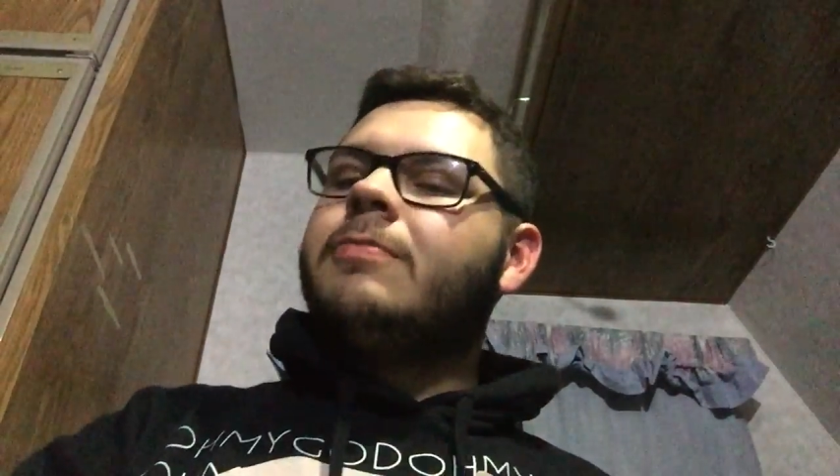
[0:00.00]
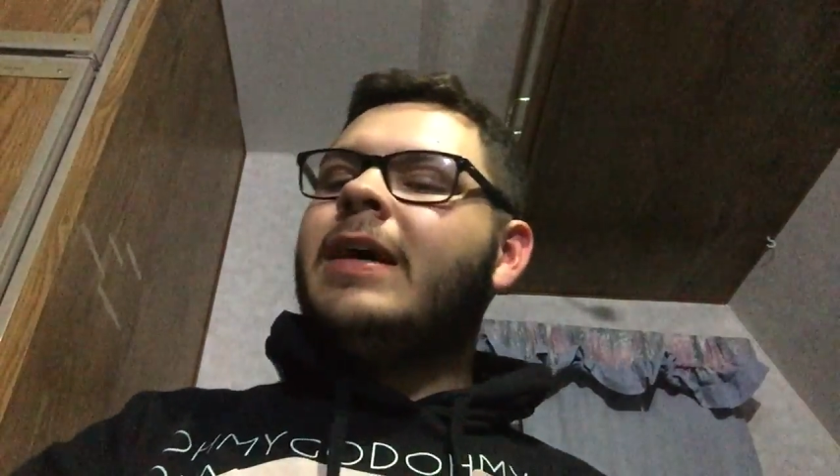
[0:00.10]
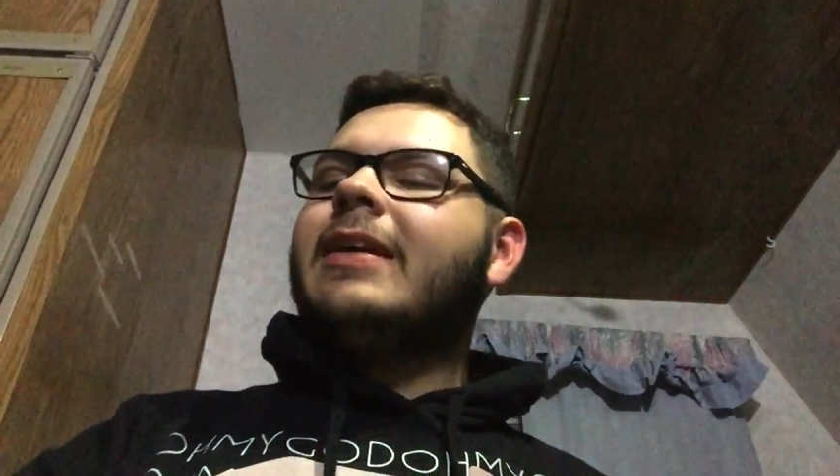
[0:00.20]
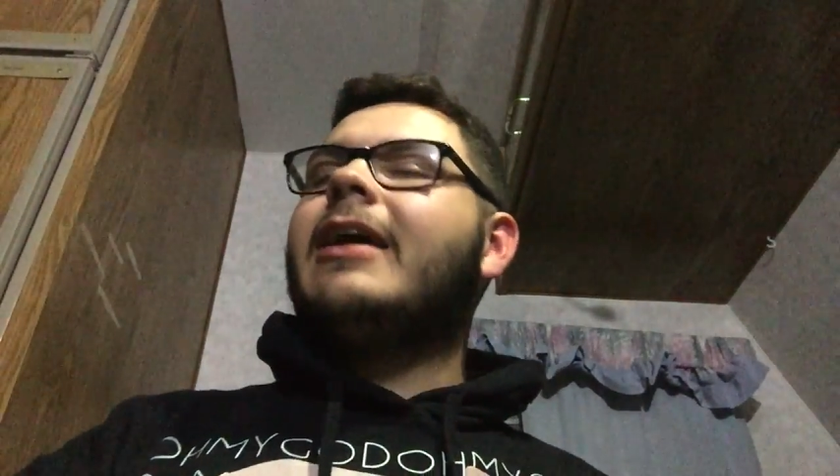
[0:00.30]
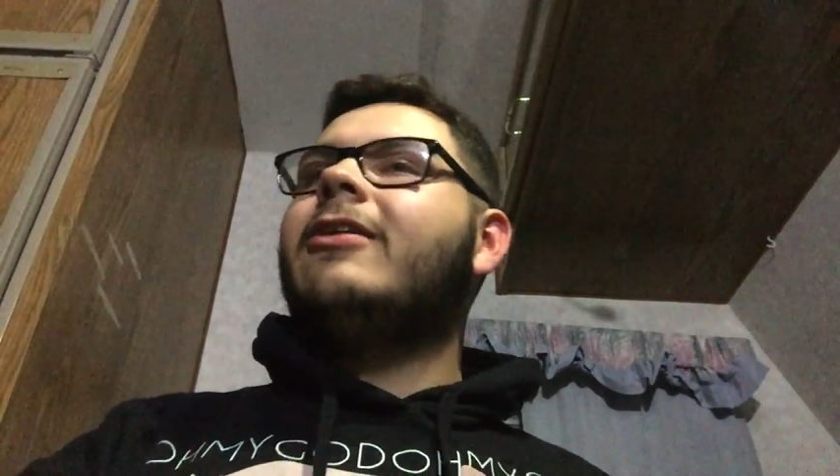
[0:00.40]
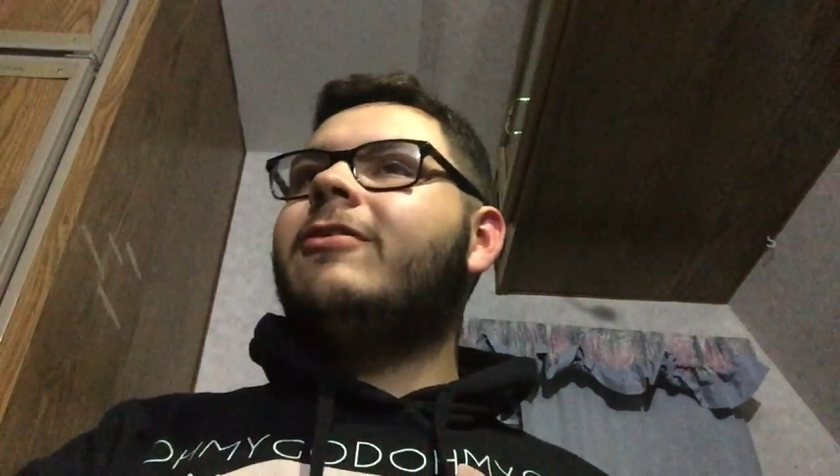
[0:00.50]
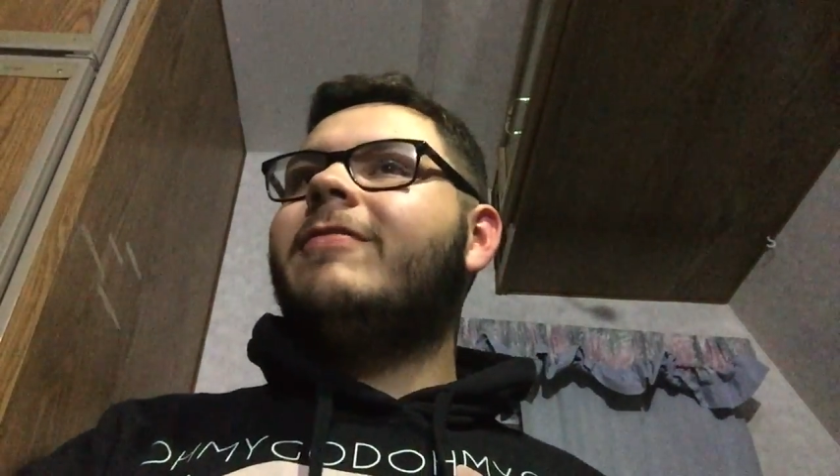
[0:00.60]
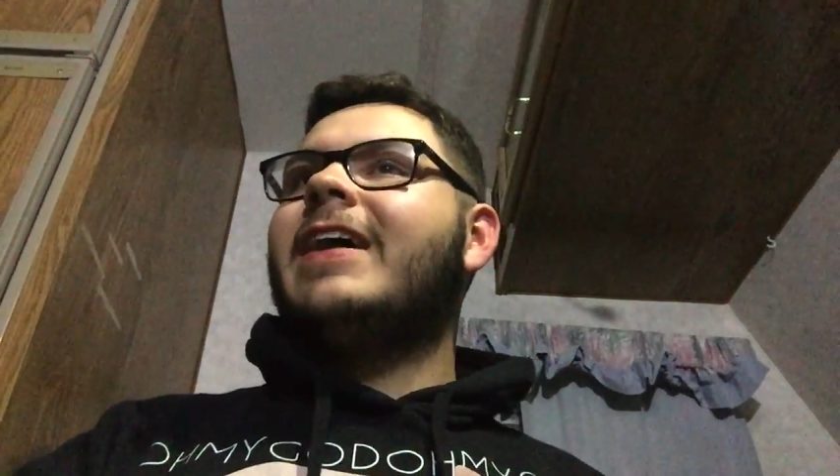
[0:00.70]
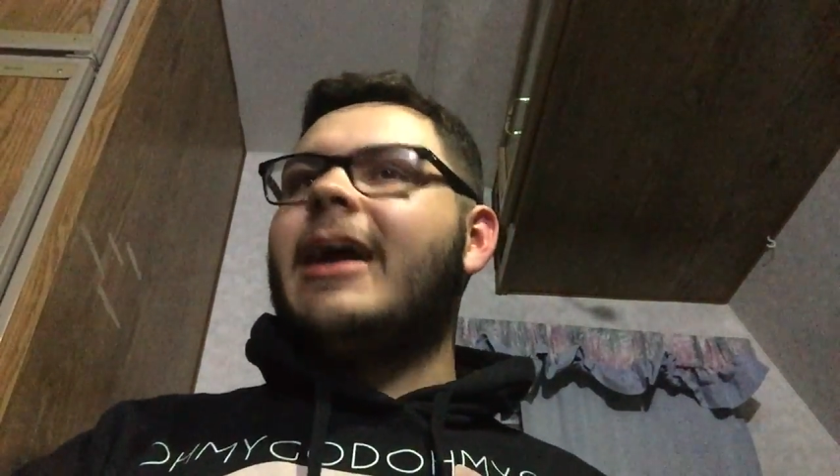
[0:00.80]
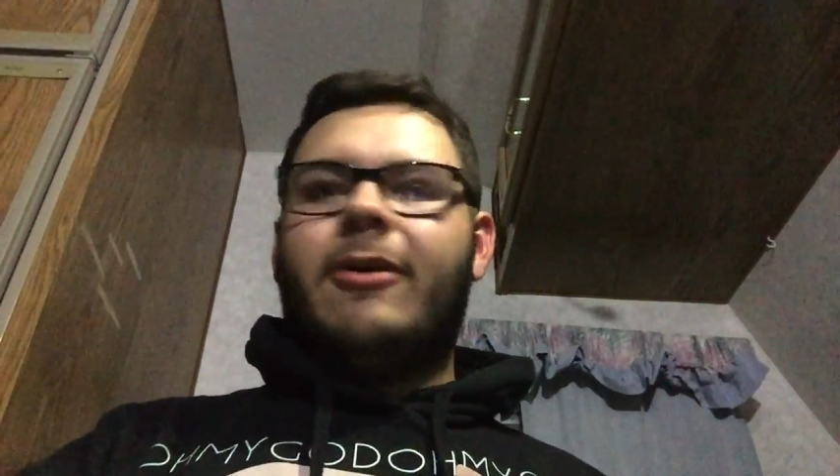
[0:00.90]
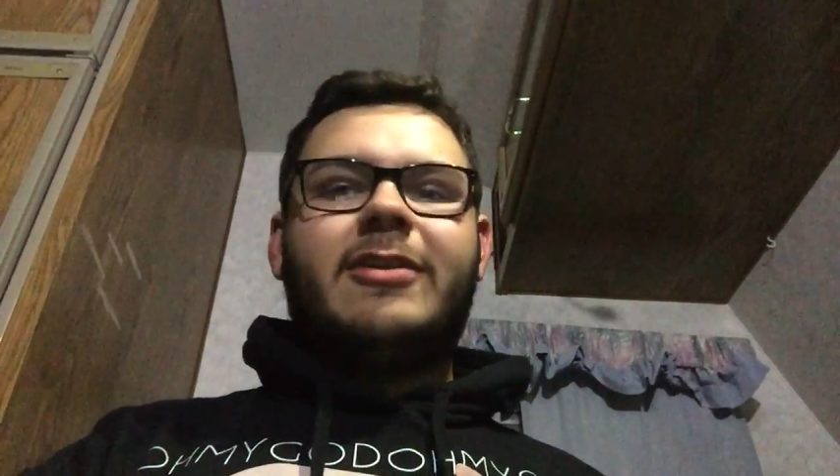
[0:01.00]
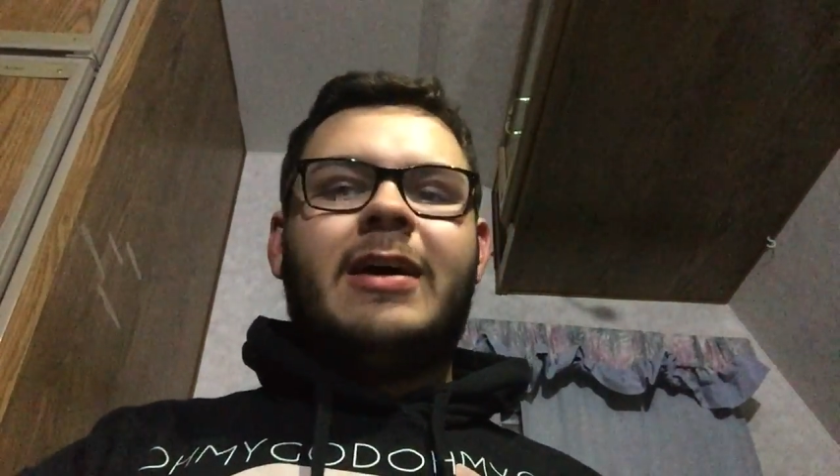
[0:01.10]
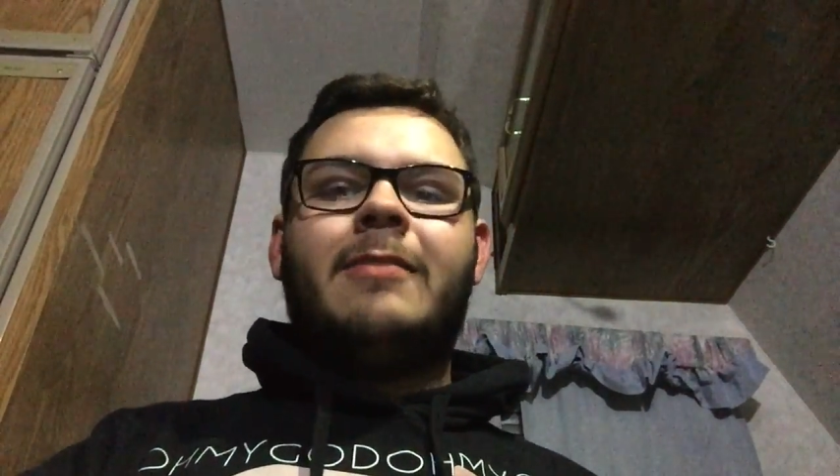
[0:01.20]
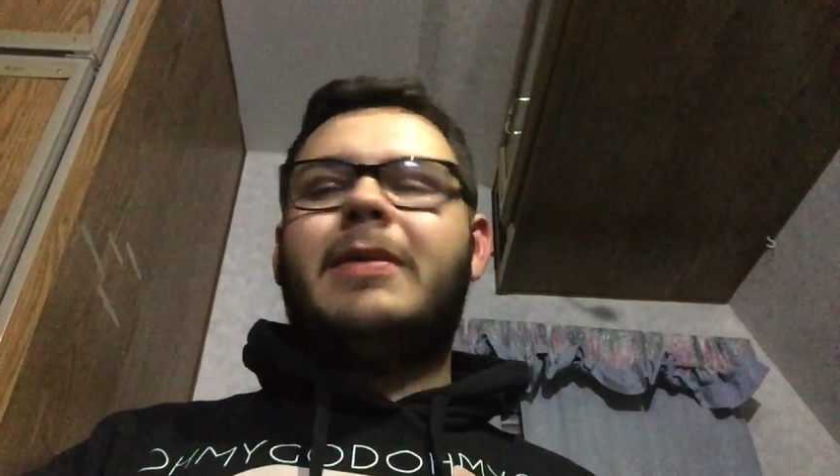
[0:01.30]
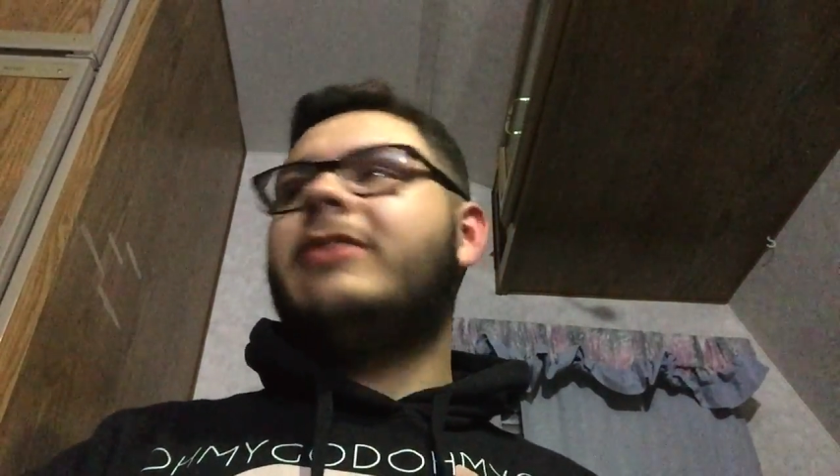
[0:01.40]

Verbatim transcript: bell to get notified every time I